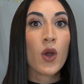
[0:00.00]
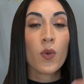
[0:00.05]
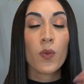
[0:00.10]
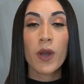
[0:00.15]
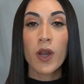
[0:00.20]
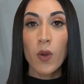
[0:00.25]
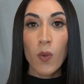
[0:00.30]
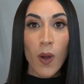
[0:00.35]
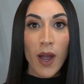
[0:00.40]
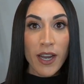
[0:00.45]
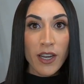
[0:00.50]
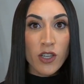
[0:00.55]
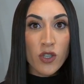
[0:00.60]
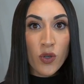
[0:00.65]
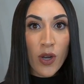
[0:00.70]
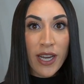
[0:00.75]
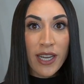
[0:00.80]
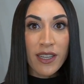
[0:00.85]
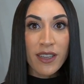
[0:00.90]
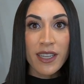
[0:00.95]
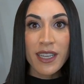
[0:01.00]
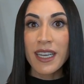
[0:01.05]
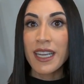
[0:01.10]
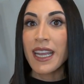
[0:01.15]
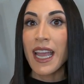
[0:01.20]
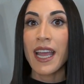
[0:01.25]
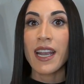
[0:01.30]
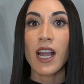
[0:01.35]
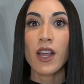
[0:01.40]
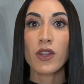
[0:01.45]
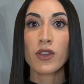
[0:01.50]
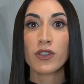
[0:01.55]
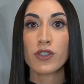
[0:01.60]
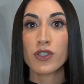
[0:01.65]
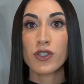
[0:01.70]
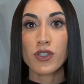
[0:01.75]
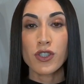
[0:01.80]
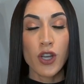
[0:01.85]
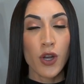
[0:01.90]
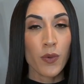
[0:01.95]
require dry cleaning and
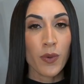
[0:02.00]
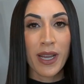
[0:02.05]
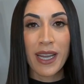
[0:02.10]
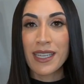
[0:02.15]
others don't.